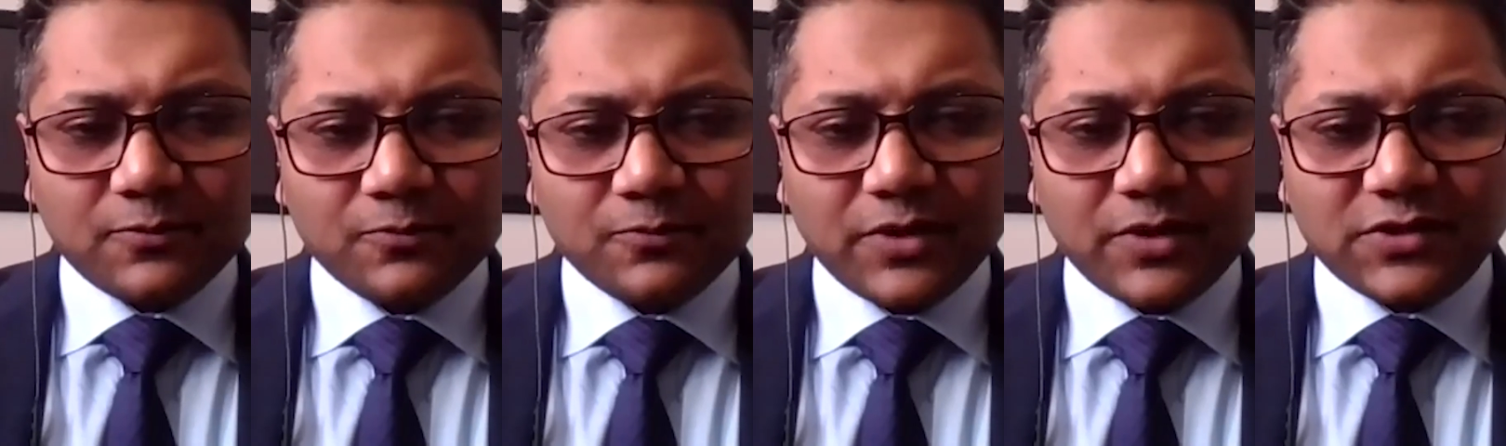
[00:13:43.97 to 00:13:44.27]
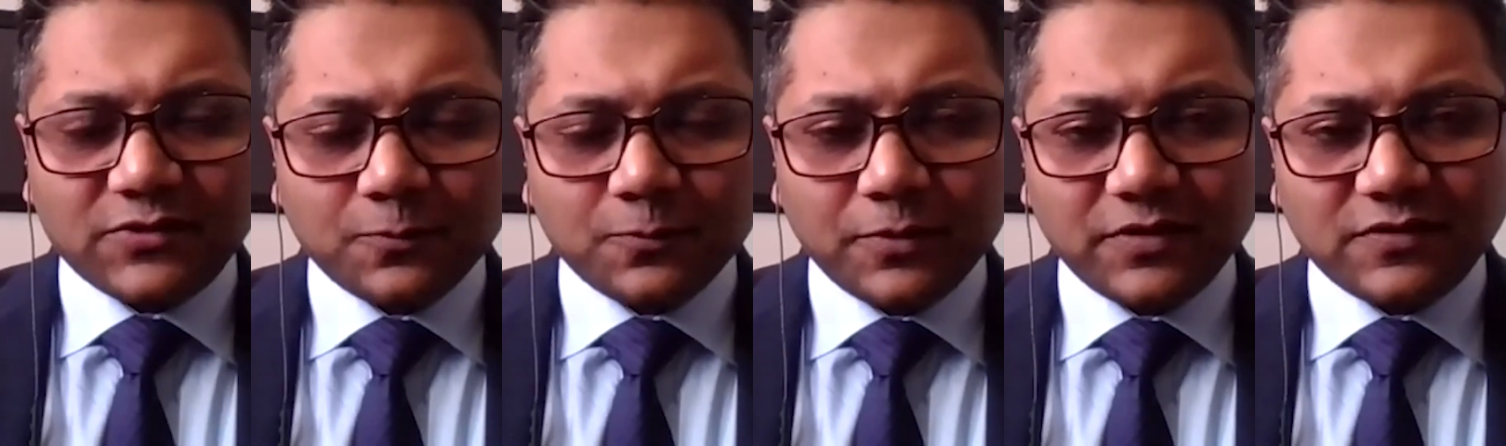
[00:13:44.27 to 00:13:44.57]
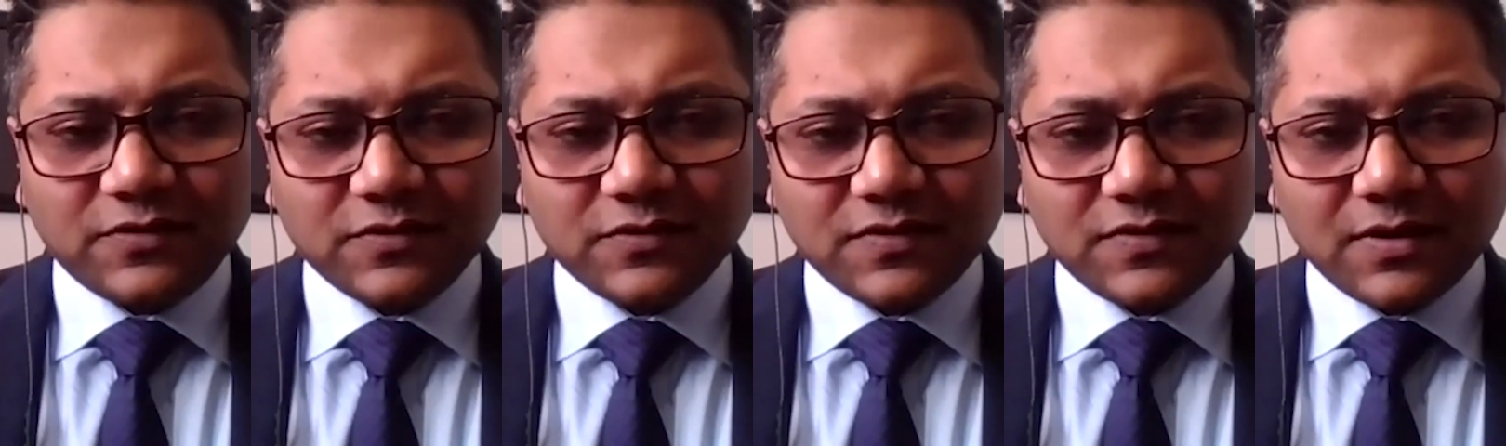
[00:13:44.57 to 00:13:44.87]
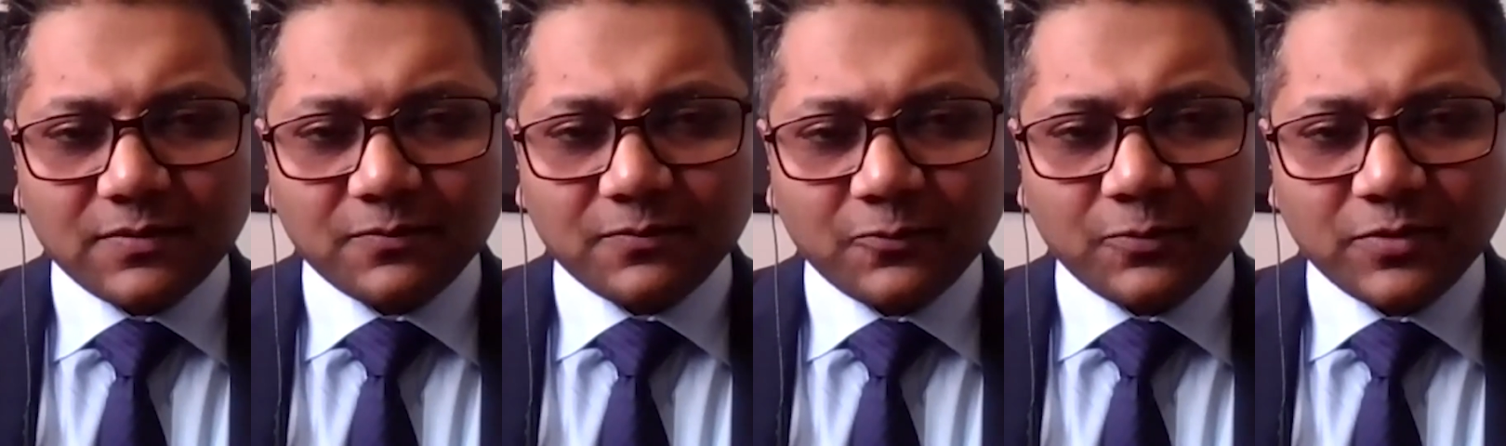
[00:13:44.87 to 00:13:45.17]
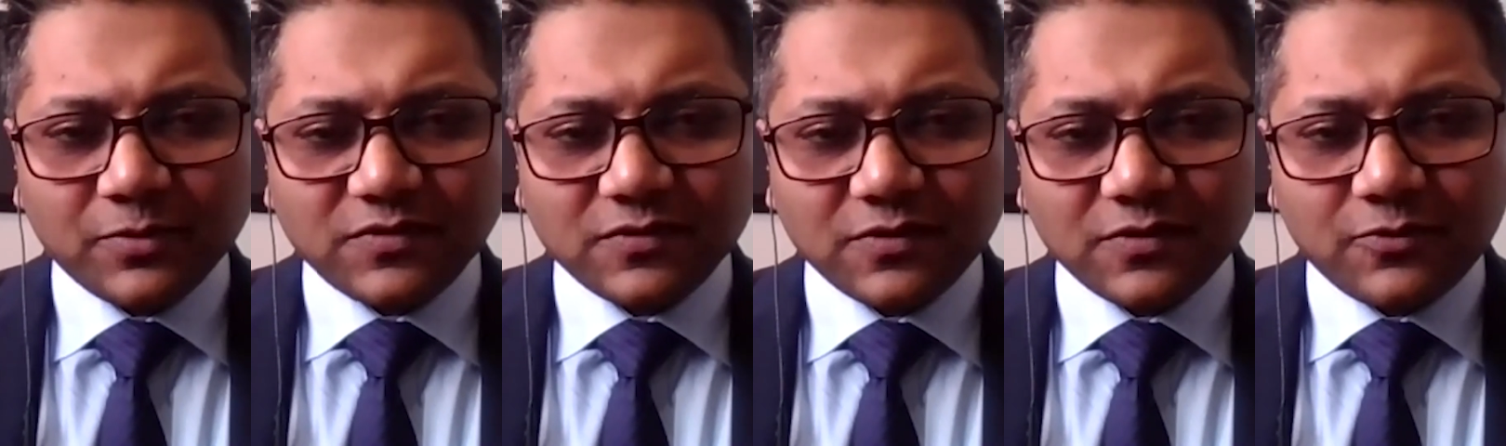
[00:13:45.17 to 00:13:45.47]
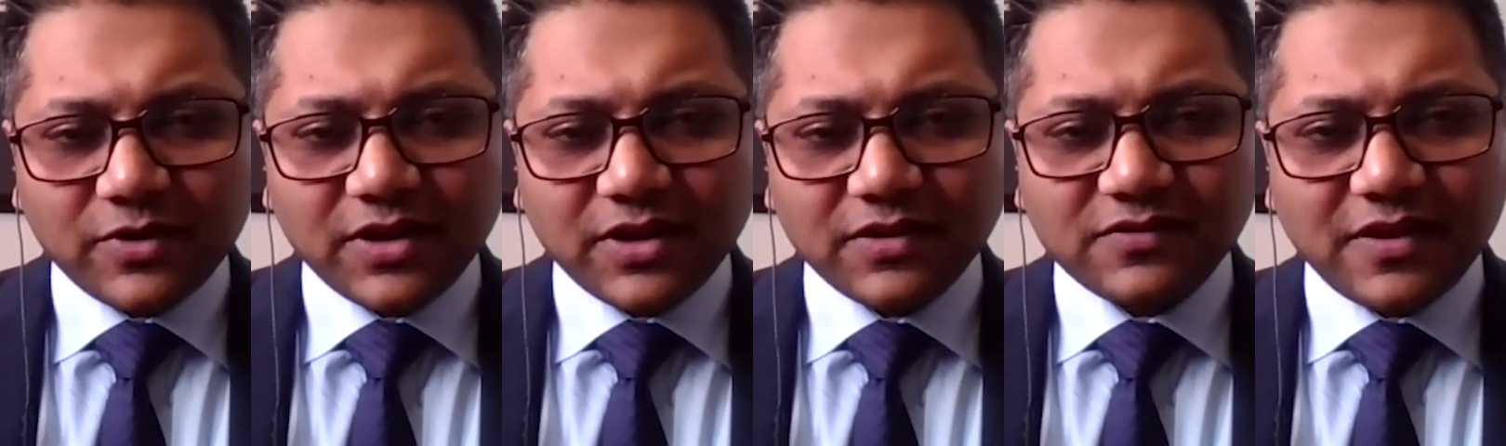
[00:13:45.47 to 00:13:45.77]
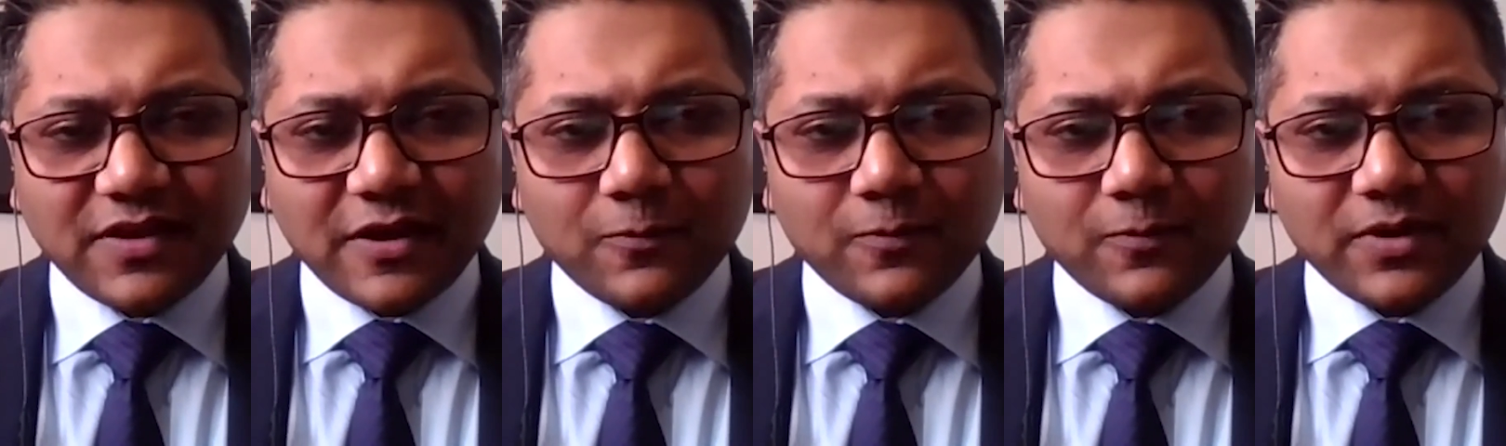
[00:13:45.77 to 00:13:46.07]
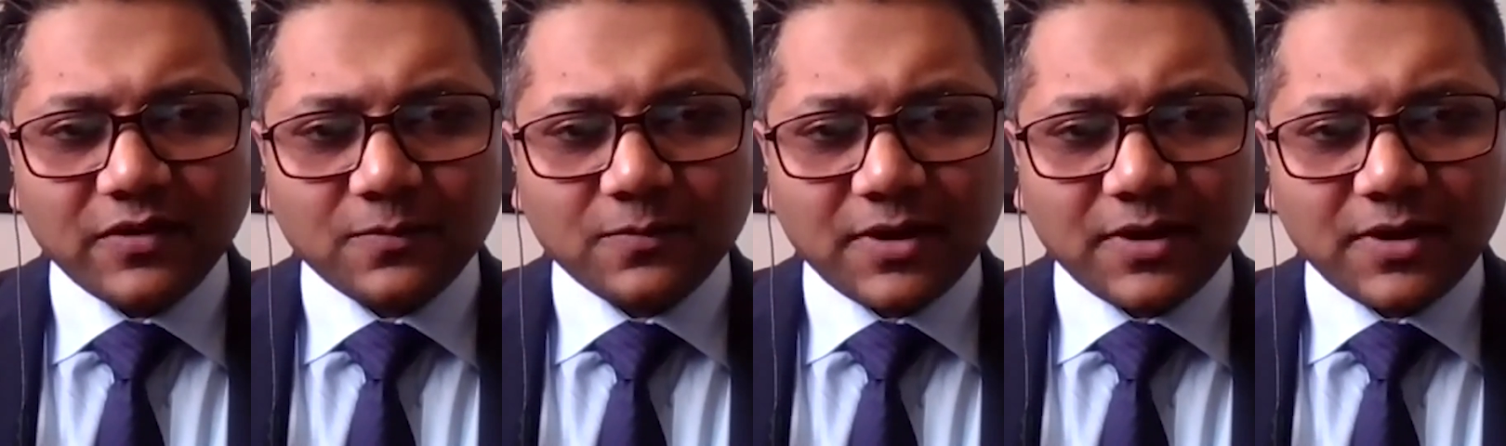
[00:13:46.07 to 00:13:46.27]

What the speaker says: which is a great segue